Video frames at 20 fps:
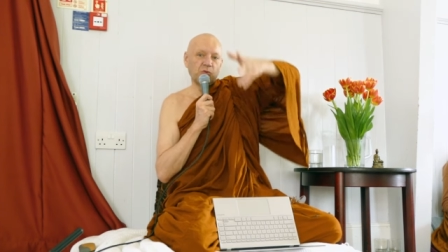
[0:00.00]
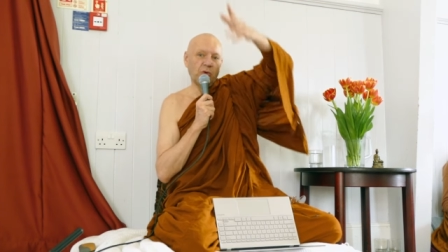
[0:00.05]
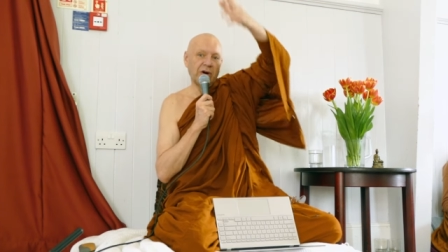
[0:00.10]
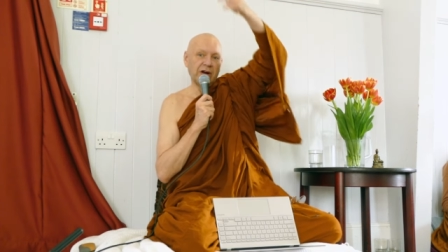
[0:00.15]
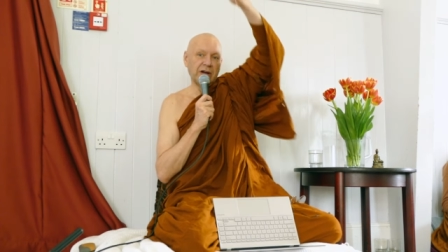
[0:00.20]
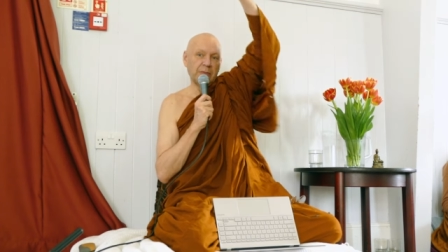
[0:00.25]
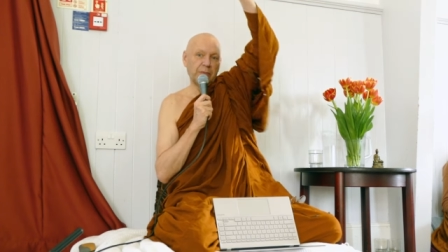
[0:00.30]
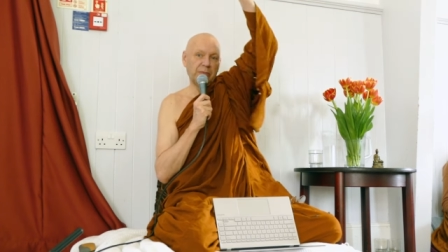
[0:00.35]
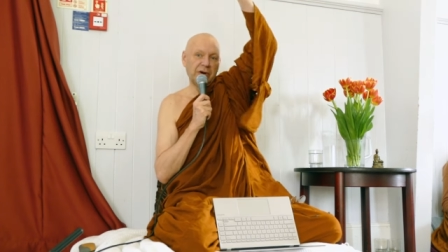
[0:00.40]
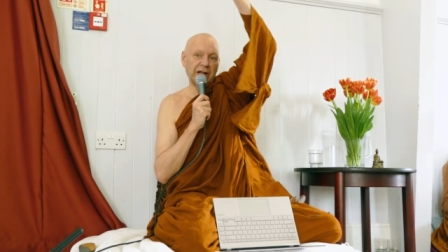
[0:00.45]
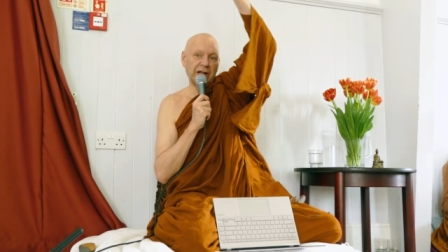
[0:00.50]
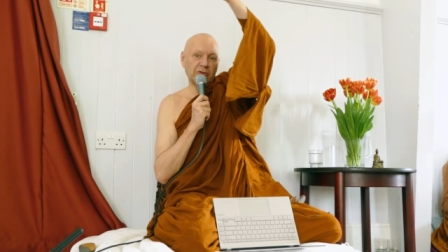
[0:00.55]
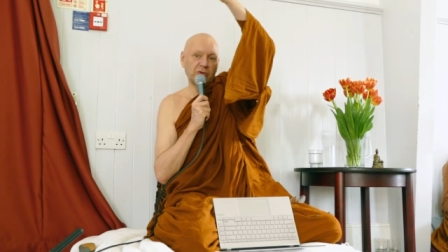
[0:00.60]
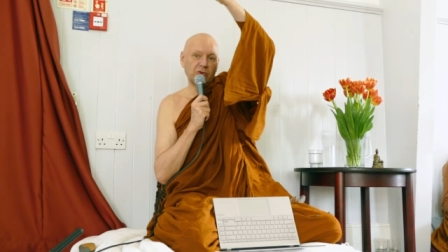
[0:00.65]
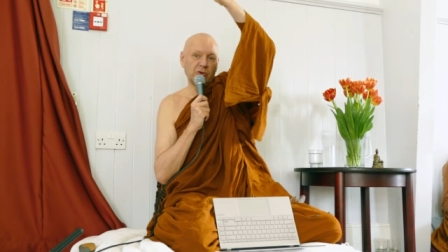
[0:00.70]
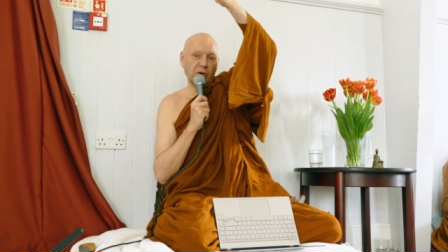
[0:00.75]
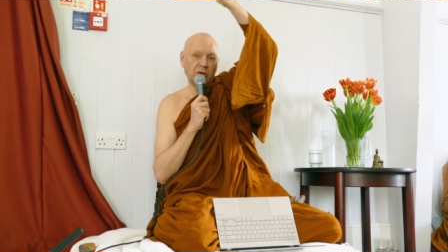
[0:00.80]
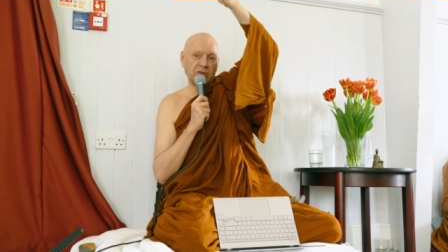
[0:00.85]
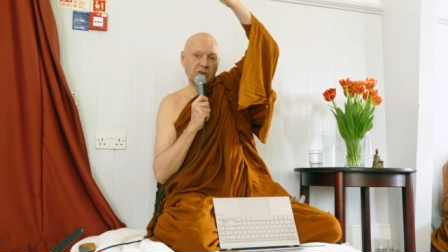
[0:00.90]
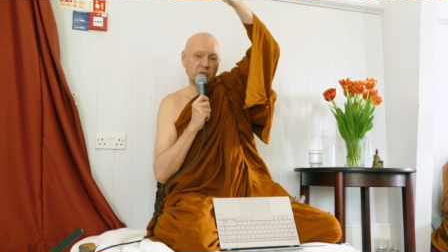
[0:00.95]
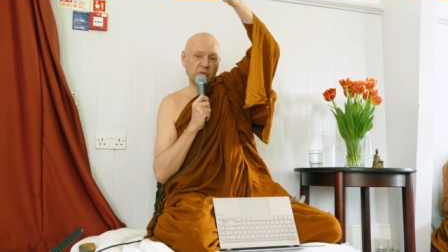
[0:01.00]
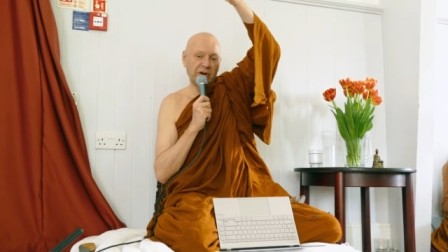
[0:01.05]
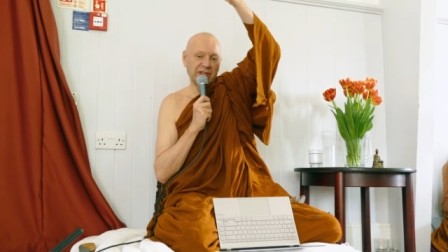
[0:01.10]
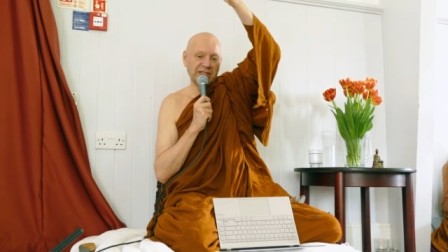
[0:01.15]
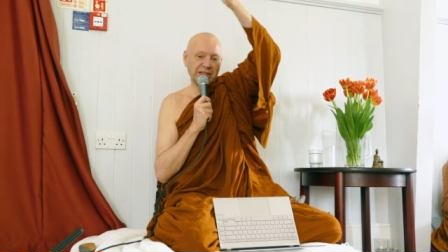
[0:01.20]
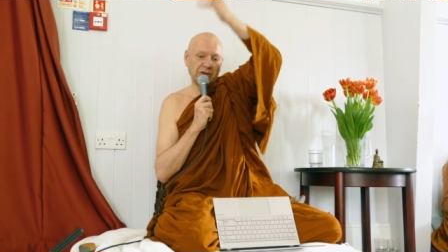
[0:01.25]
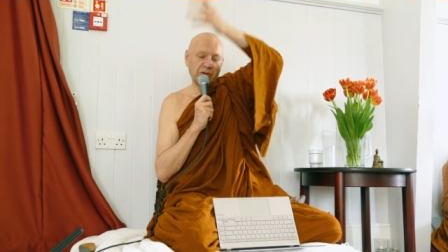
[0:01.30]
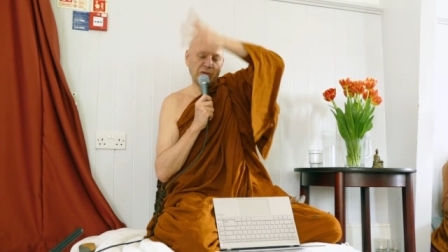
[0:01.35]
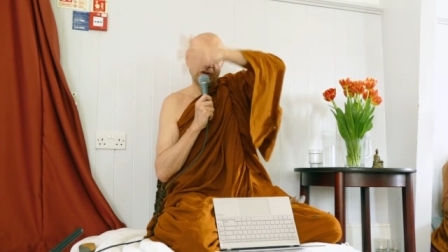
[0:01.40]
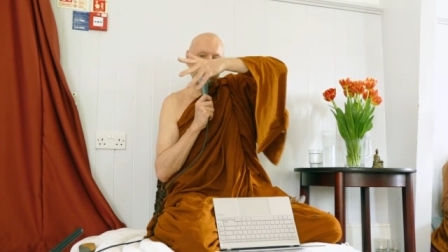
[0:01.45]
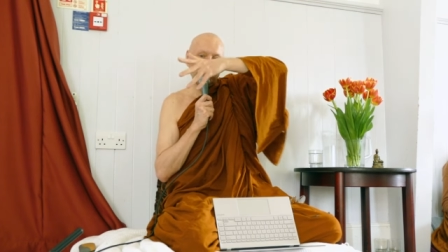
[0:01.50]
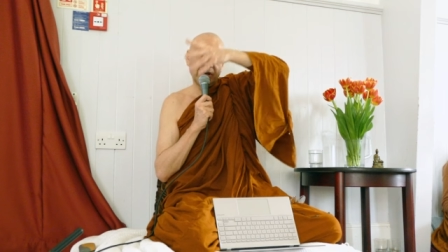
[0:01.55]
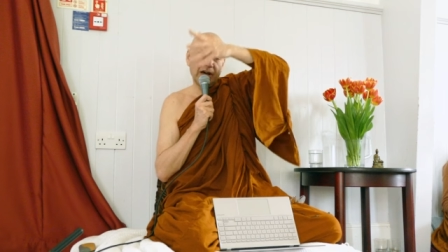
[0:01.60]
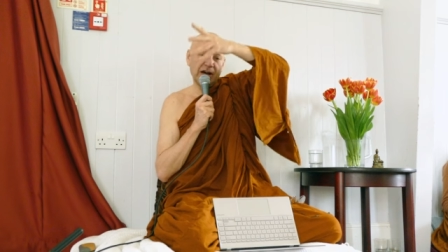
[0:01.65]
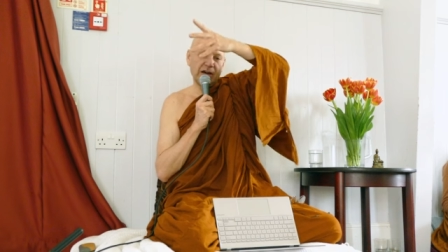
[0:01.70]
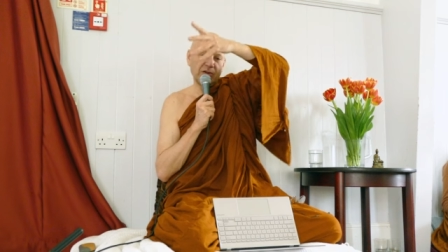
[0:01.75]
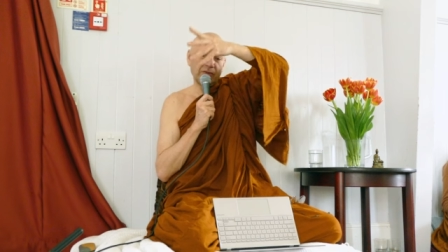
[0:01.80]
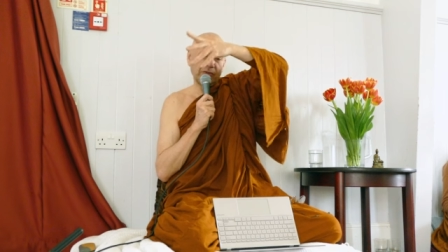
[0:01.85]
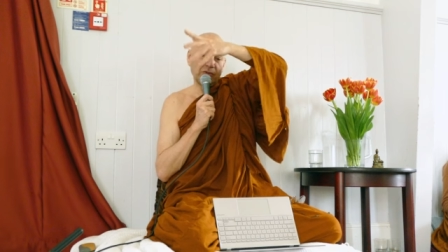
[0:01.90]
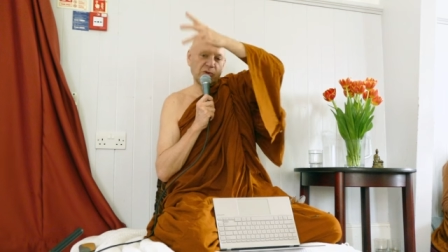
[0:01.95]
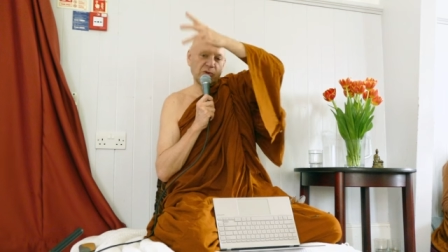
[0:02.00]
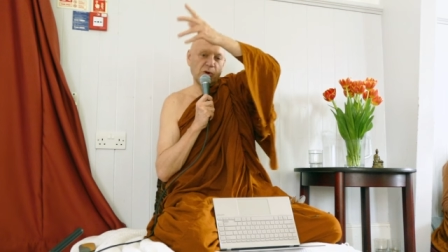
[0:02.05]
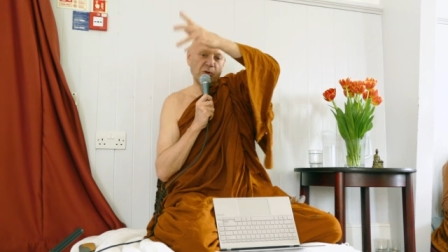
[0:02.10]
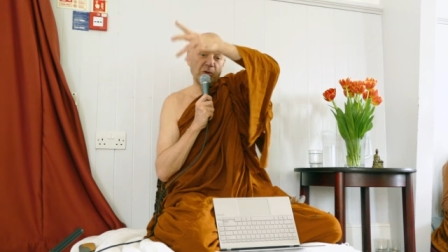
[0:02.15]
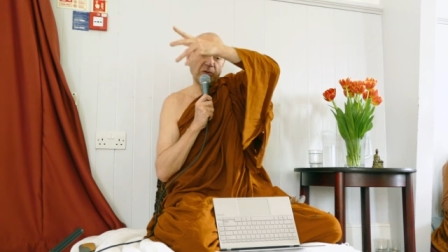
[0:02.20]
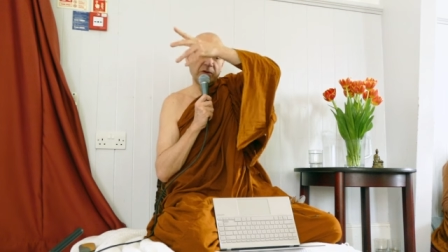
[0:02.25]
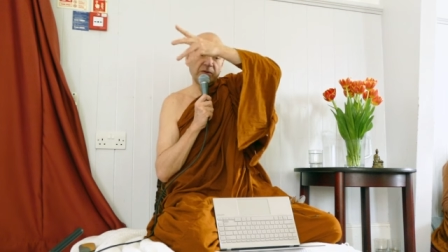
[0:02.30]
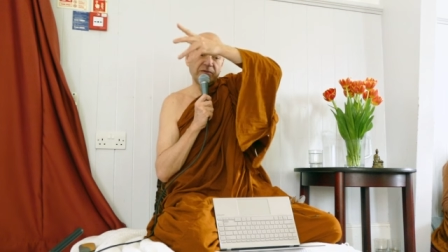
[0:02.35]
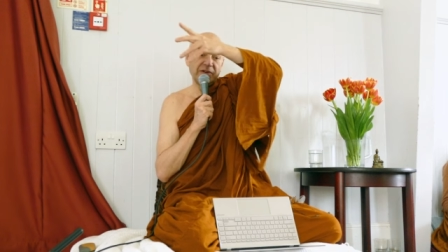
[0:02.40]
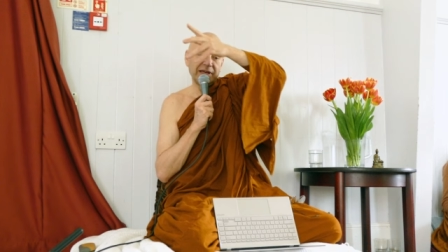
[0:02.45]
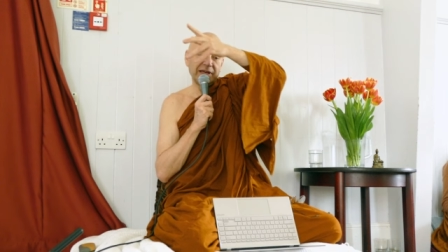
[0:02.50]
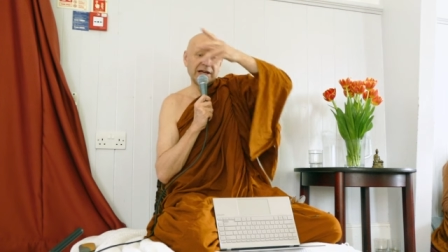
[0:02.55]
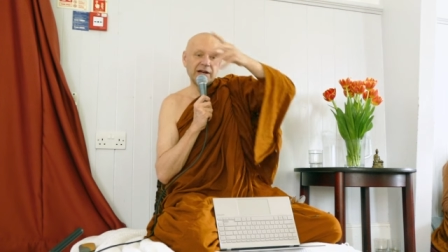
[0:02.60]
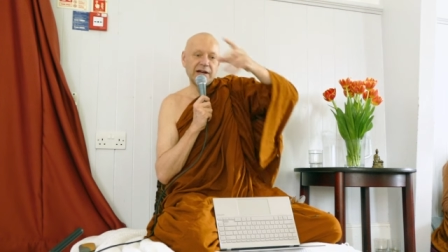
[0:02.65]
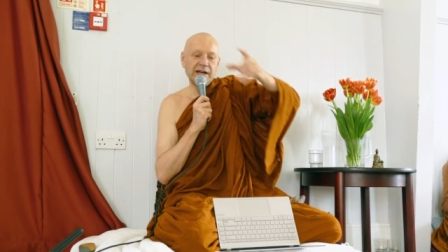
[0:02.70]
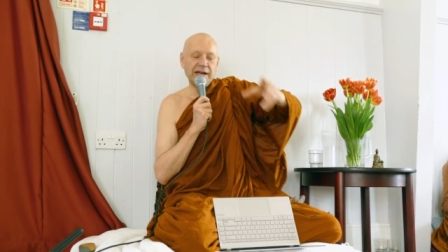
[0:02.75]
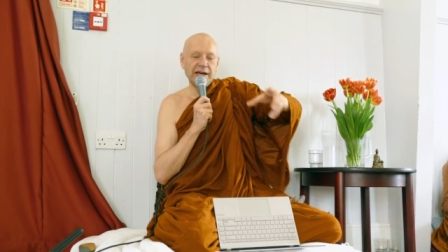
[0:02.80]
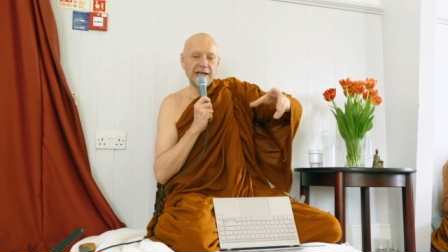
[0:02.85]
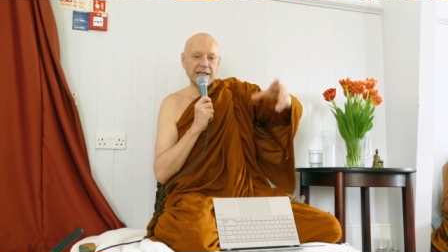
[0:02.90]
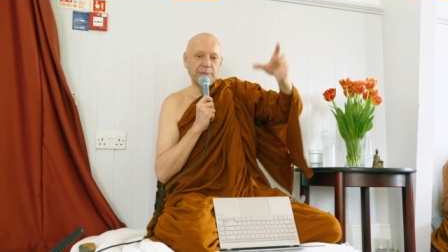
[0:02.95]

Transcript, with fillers: One pile of gold and one another kind of gold over here.